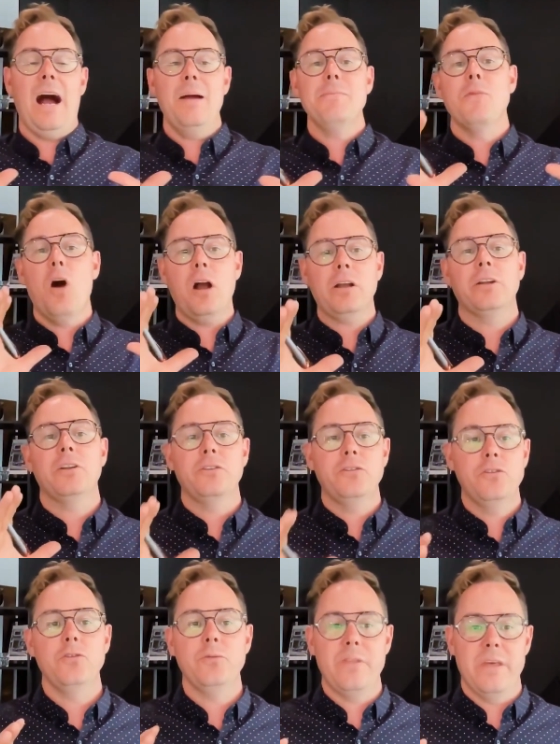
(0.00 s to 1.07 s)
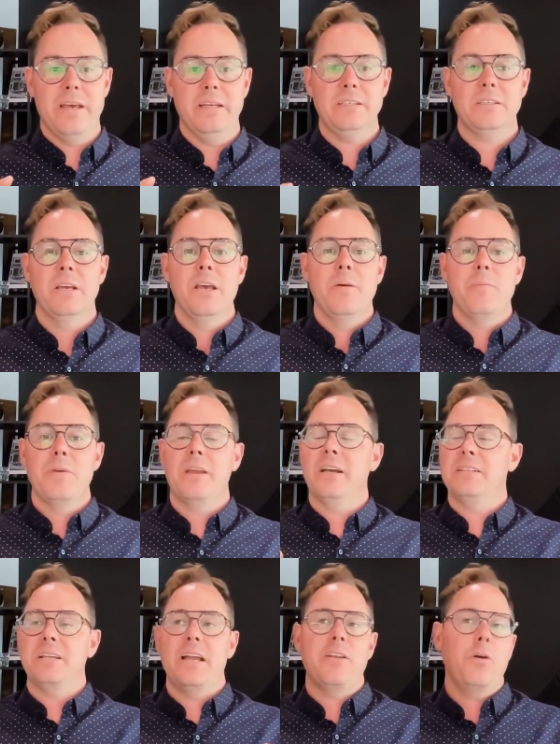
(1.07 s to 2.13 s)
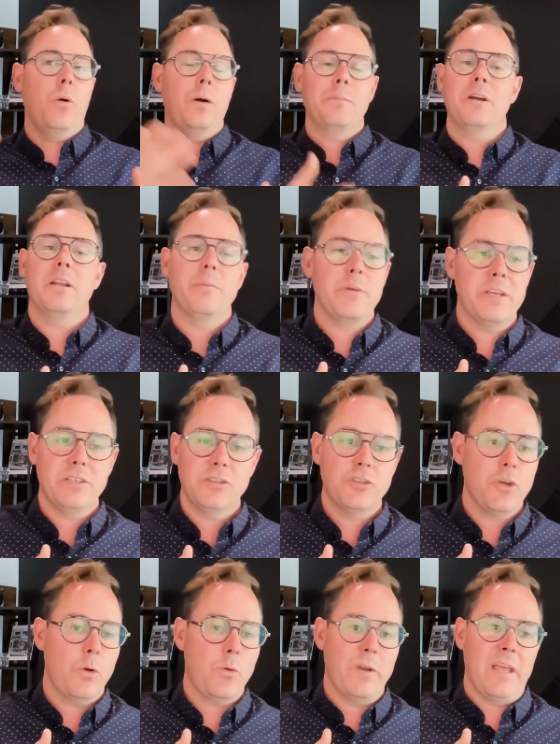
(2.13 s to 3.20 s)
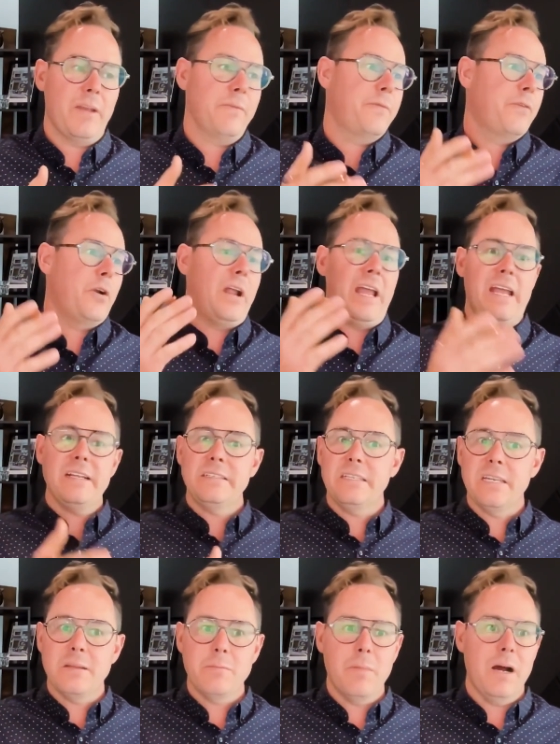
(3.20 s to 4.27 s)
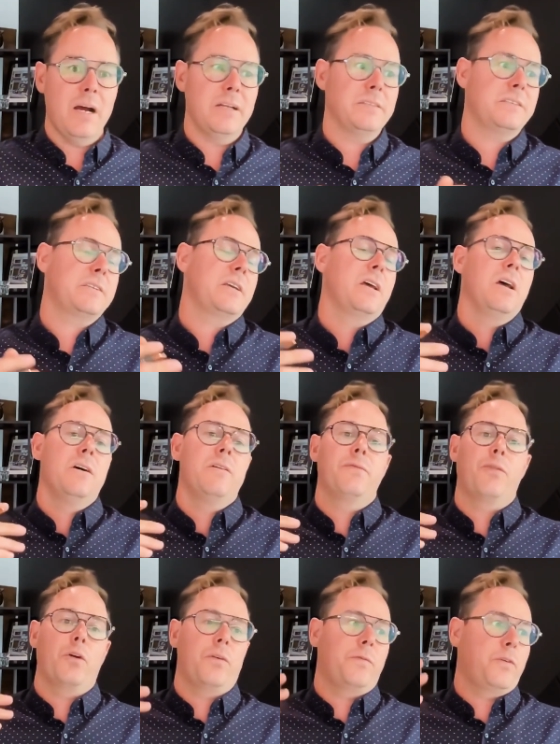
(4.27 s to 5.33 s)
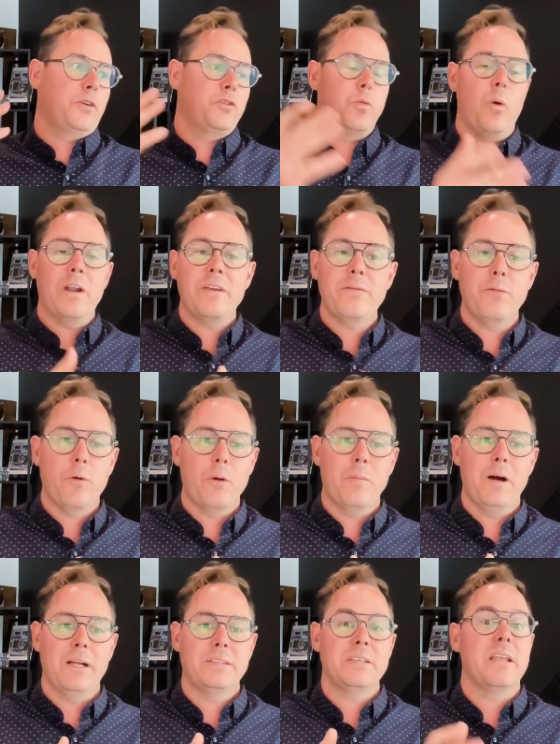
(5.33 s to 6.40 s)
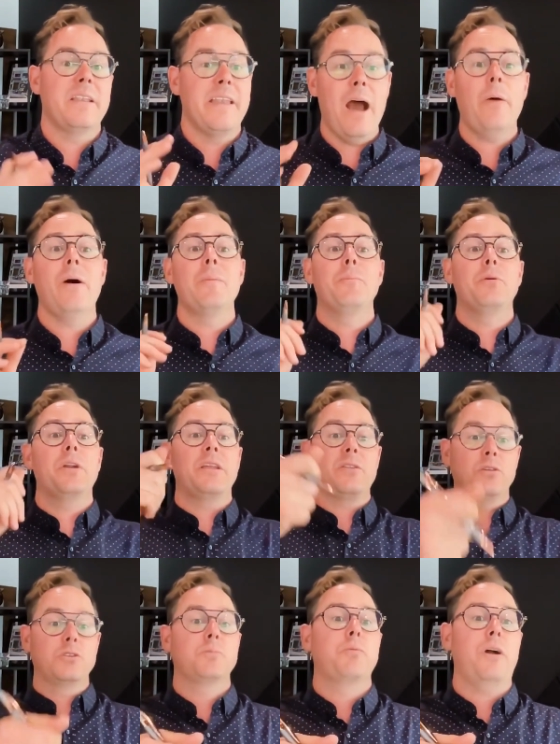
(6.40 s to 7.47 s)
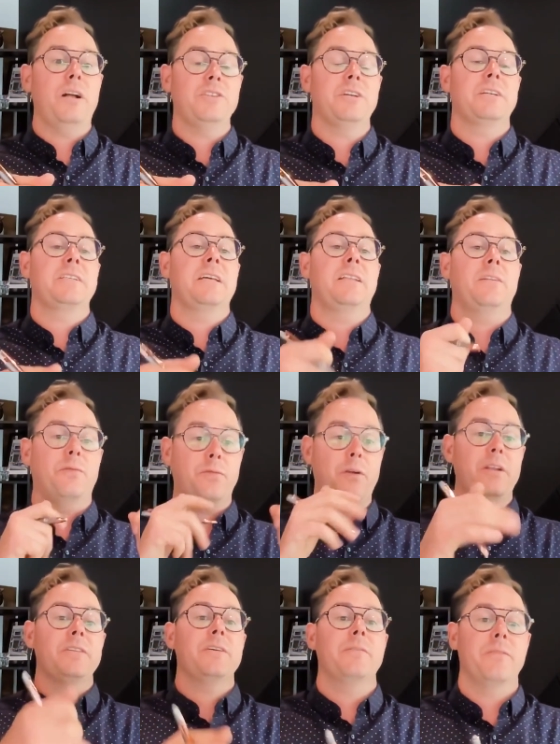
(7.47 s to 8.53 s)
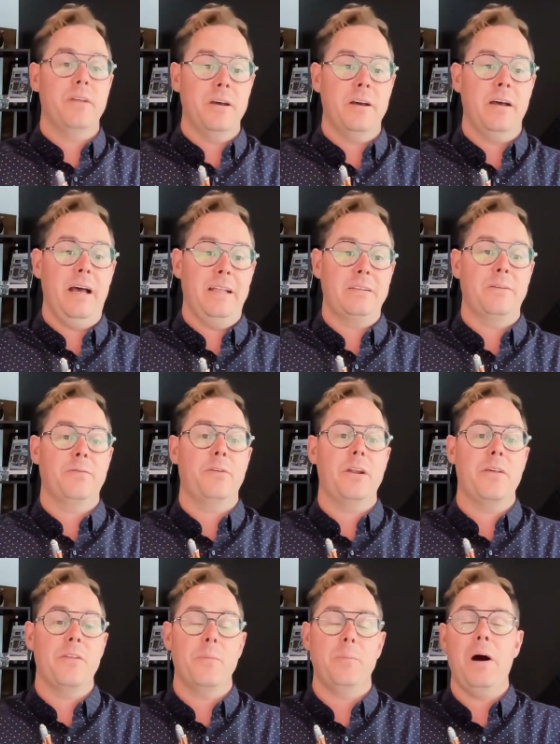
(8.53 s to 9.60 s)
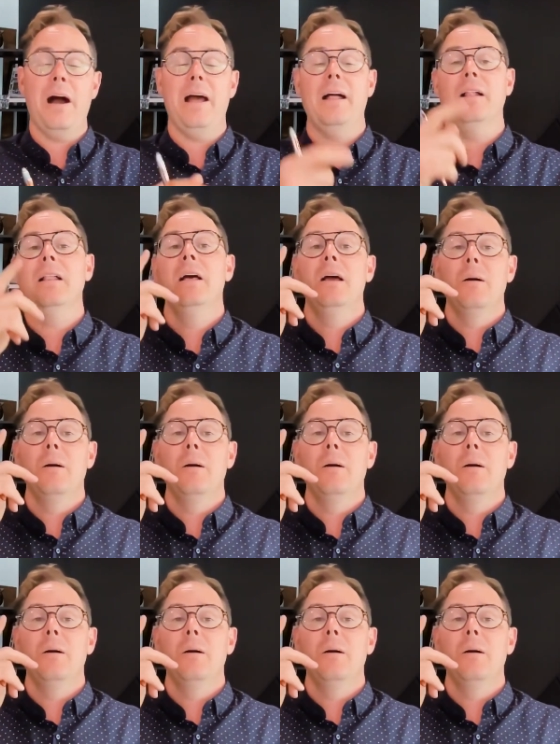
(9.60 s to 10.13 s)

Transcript: I'm not going to do this because I know I'm going to be in zoning for eighteen months, for for twenty-four months. Now I'm putting those projects at the front of the at the front of the pile,